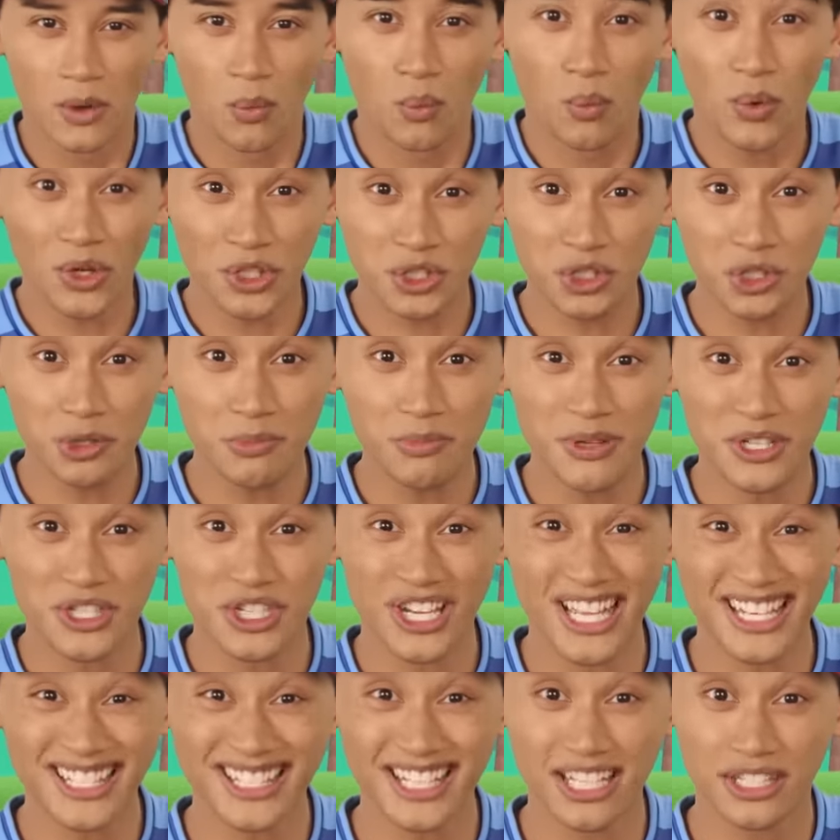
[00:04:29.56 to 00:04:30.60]
what should
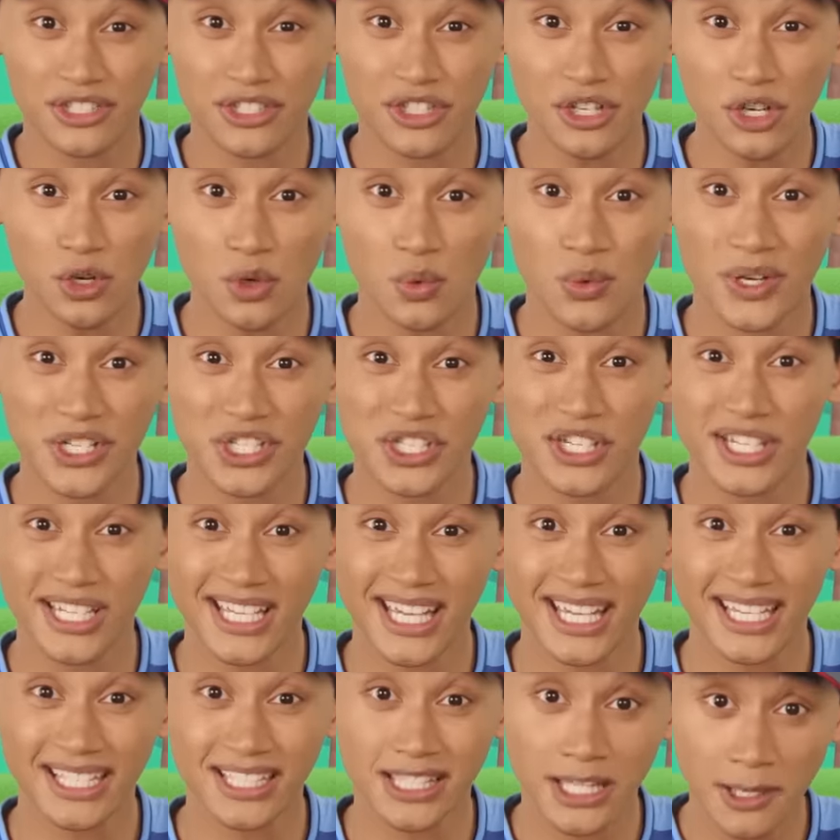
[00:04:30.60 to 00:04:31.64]
Magenta do when she
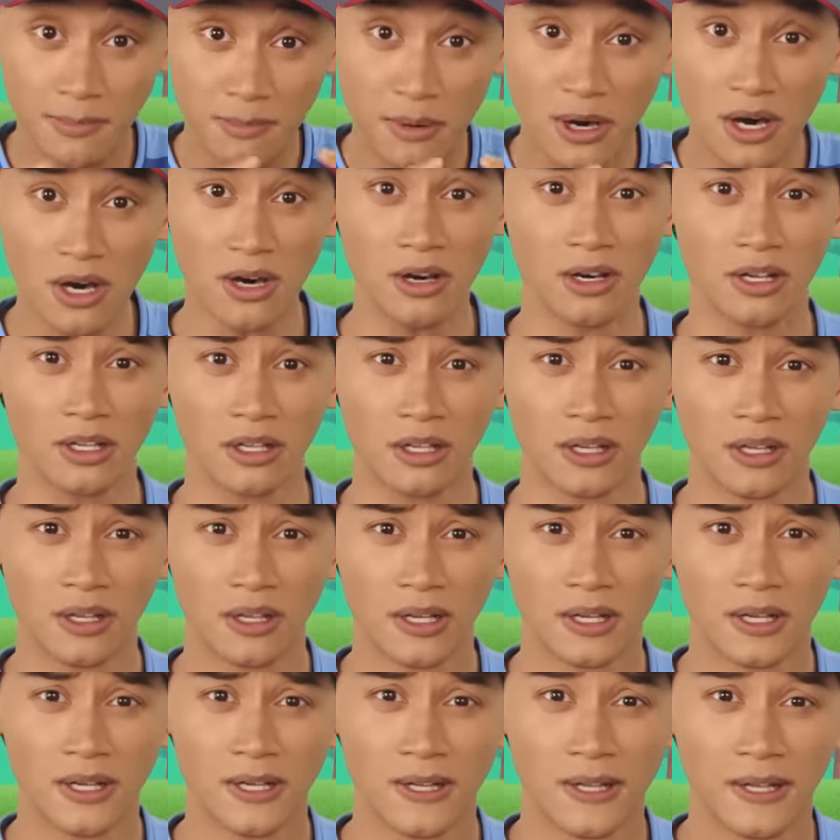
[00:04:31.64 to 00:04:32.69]
kicks the ball?
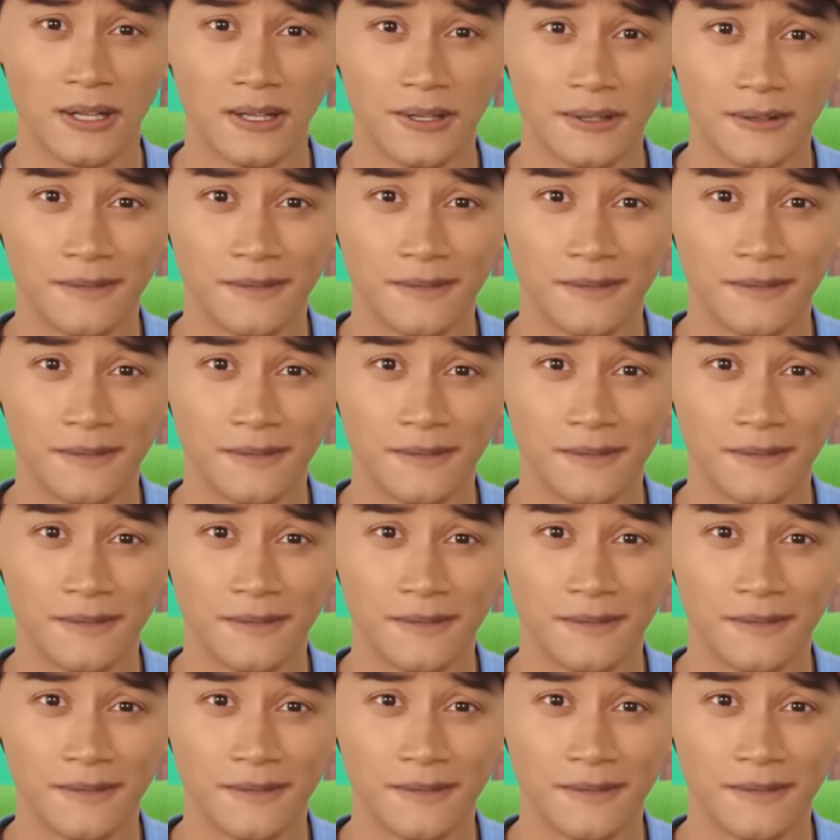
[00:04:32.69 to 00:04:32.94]
Aim